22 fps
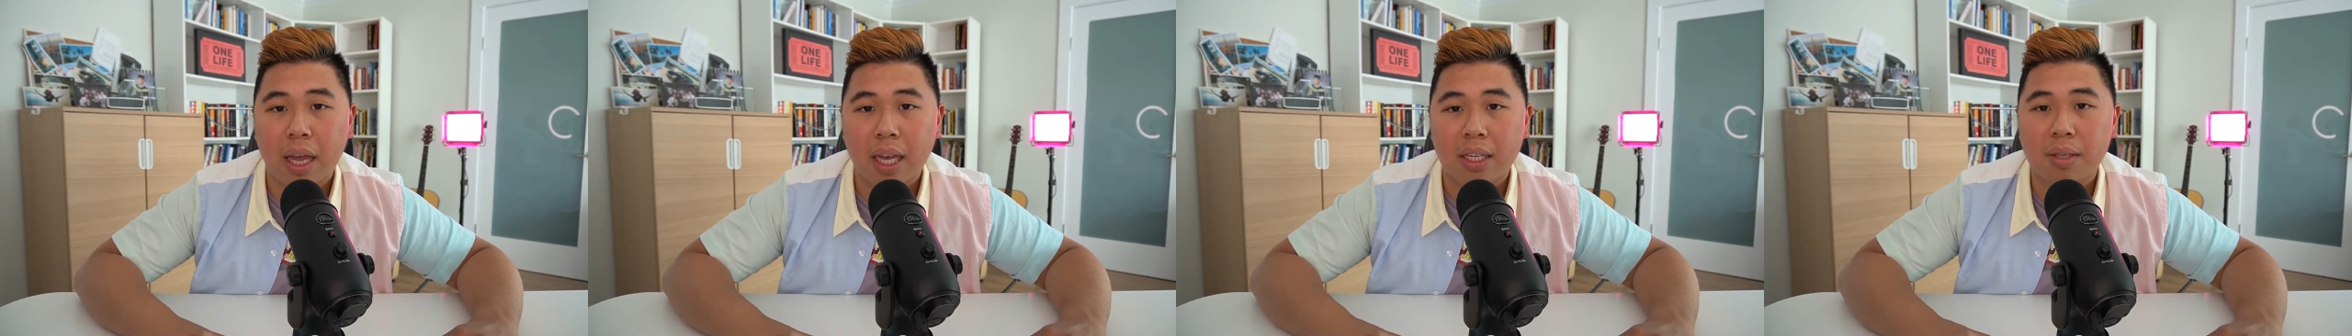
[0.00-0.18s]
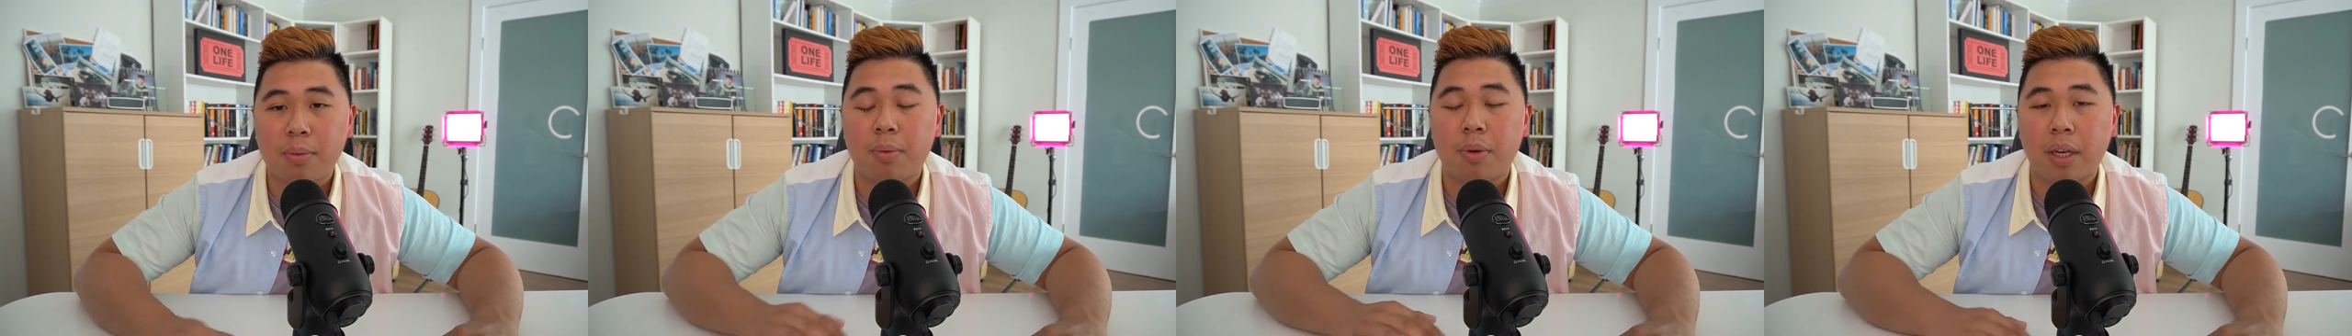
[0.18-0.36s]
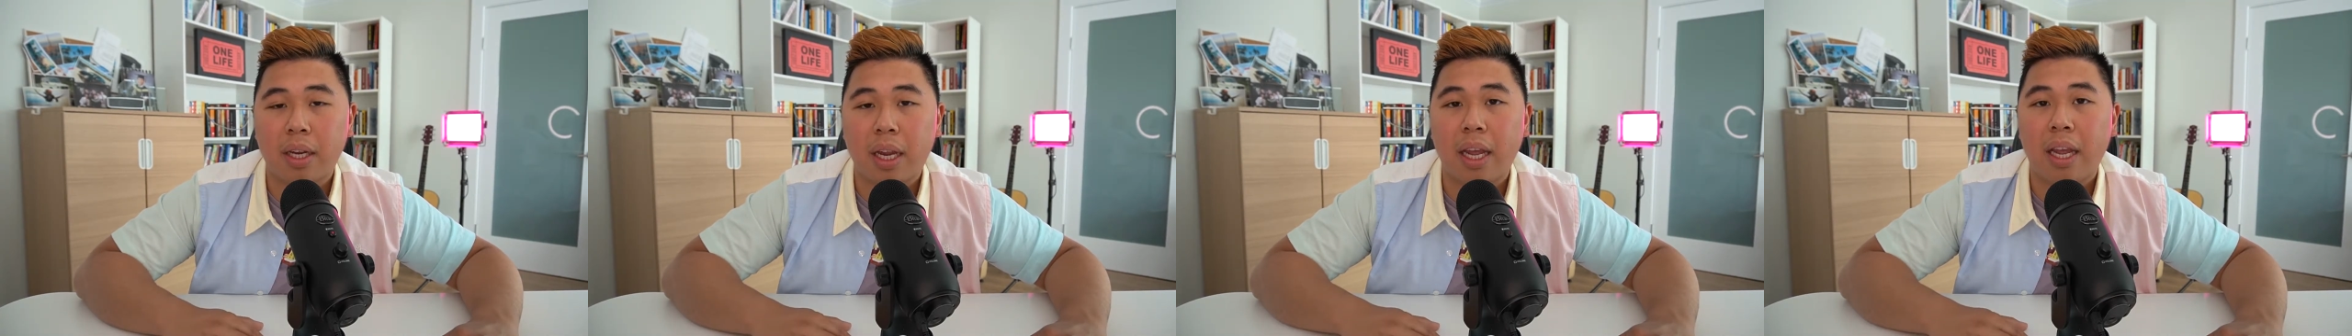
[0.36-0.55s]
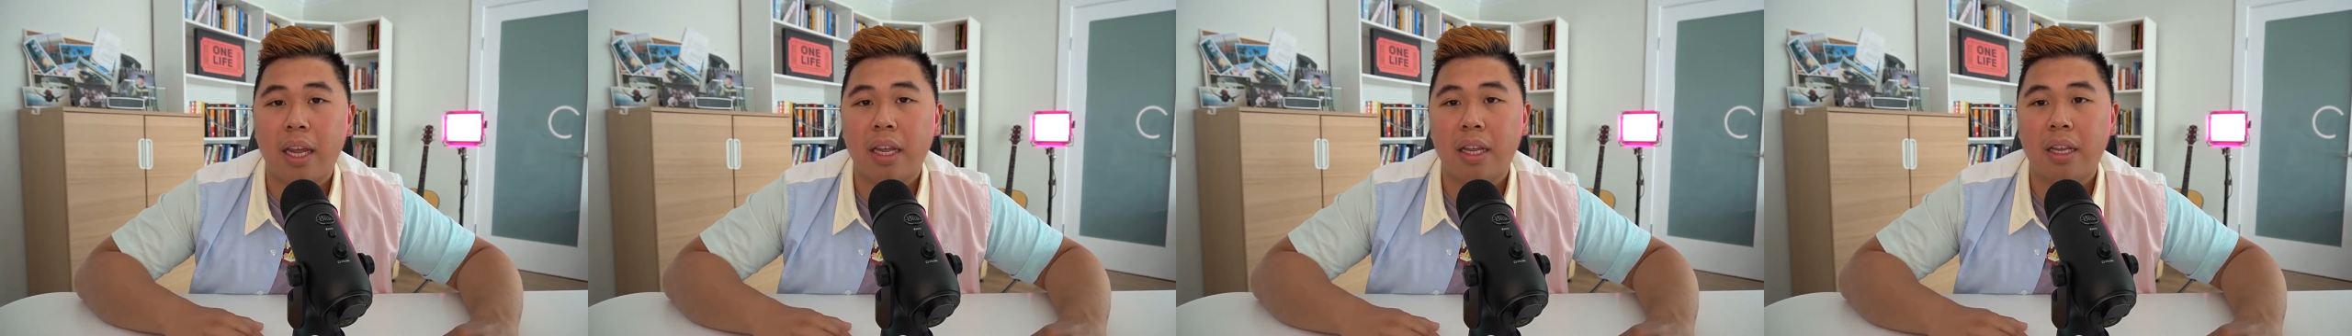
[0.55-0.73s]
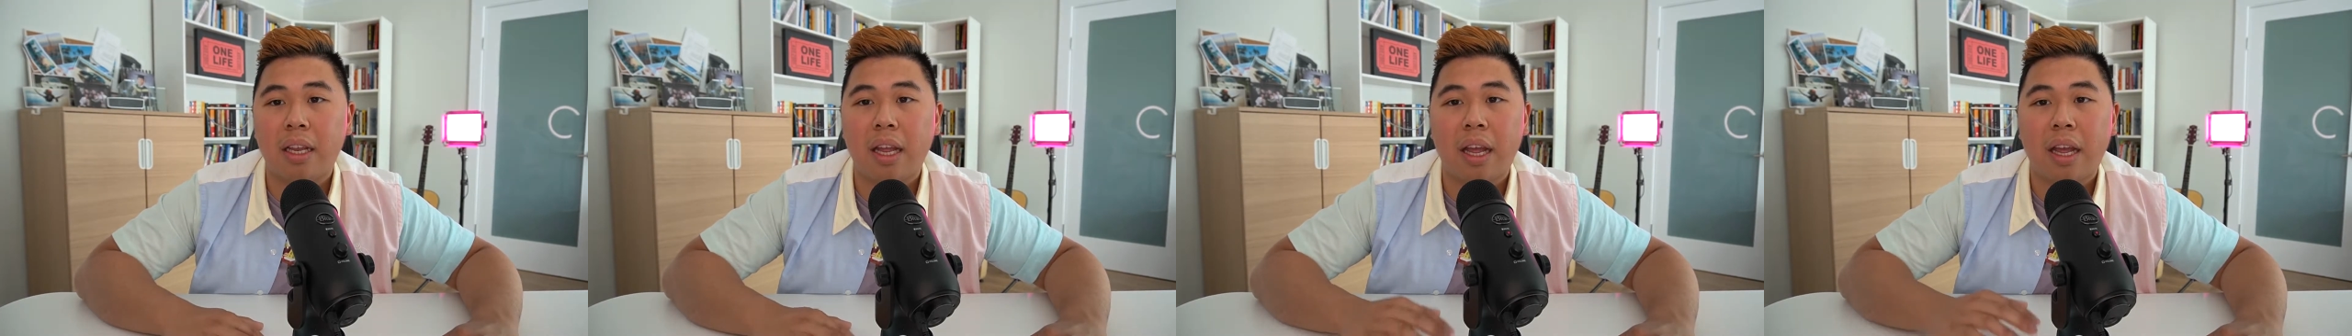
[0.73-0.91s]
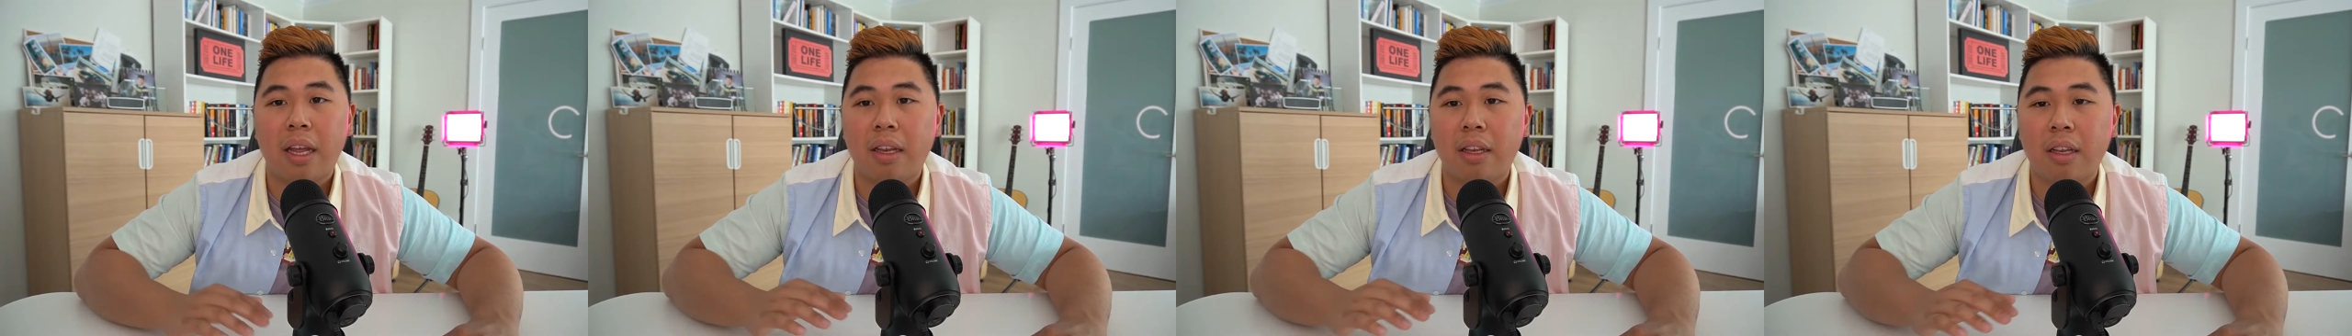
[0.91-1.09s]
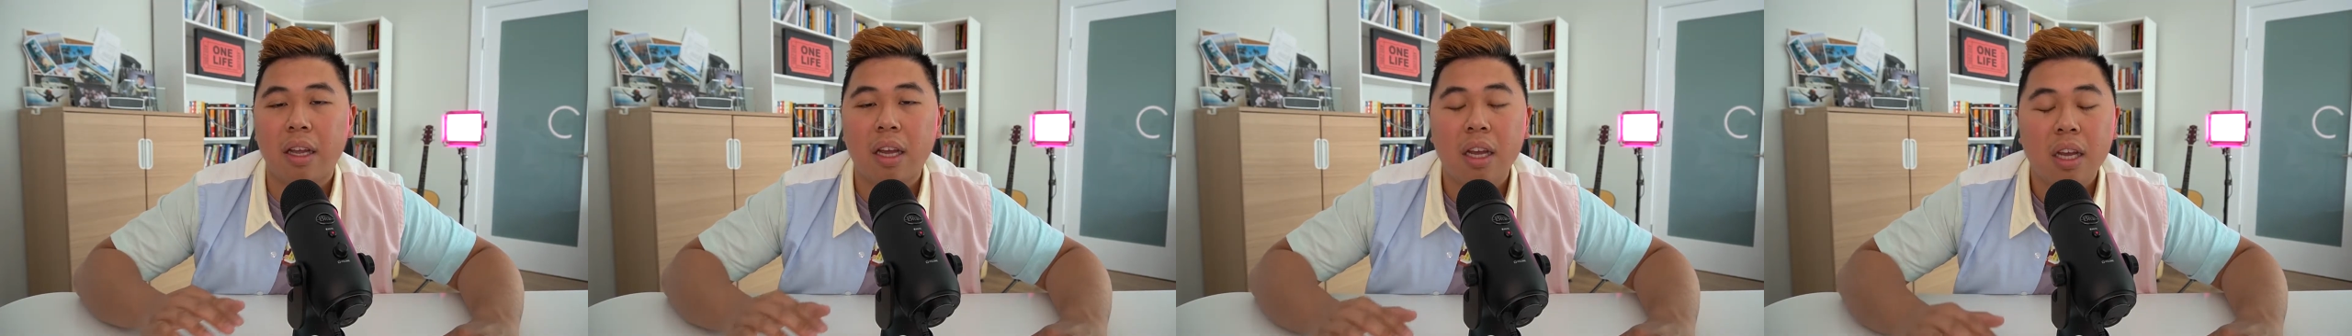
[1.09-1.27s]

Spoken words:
expert in